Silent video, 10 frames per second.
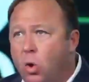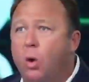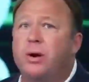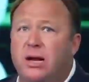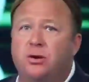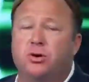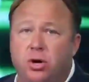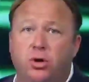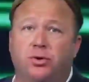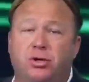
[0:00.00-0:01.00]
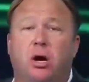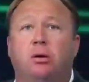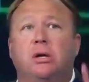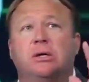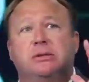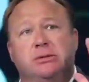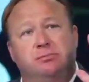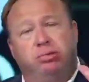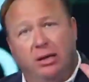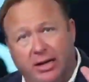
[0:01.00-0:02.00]
what we need to do. So
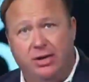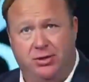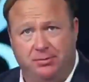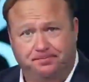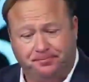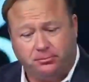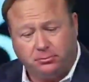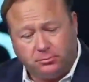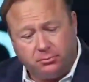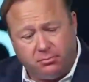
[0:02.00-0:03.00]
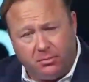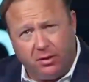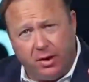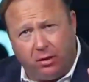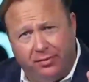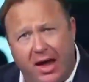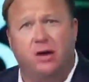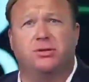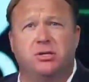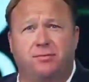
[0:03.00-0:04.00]
please, there are
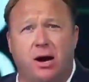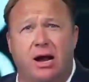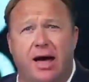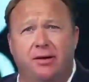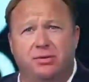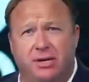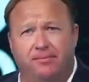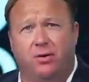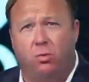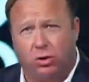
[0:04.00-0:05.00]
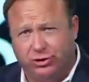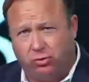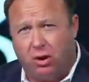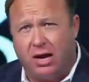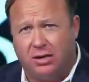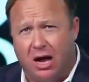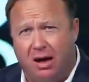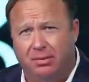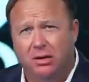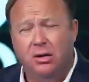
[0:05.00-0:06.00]
thousands of great items at
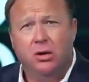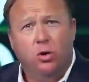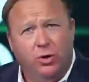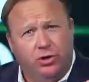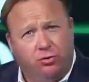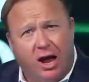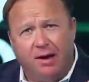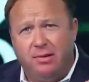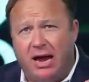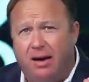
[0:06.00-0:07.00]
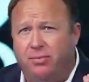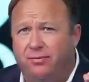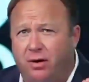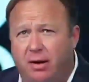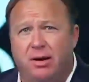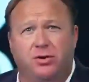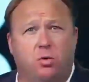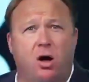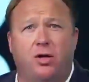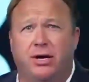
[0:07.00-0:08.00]
InfoWarsStore.com. We strive to have the very best
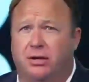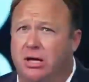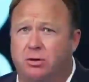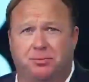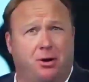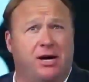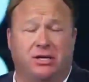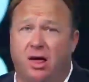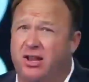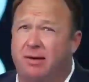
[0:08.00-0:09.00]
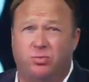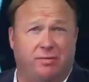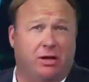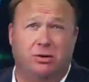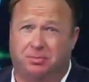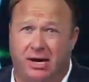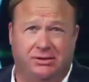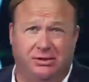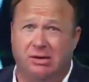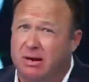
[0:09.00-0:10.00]
quality at the lowest price. A lot of times we have the lowest
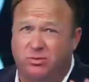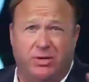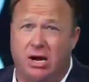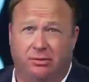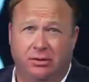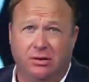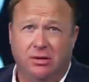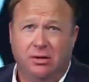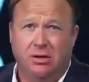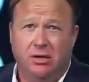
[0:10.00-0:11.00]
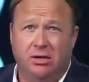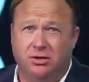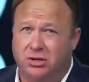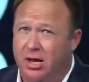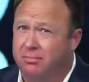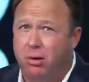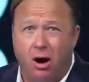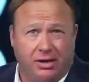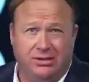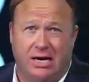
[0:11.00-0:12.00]
prices. Sometimes we don't. Because there's a lot of
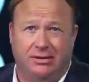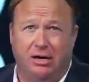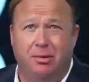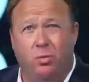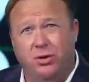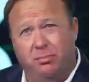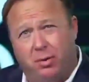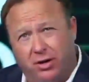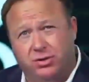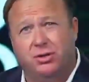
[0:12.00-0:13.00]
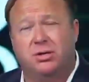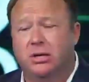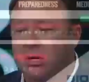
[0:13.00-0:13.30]
bargains out there. But when you purchase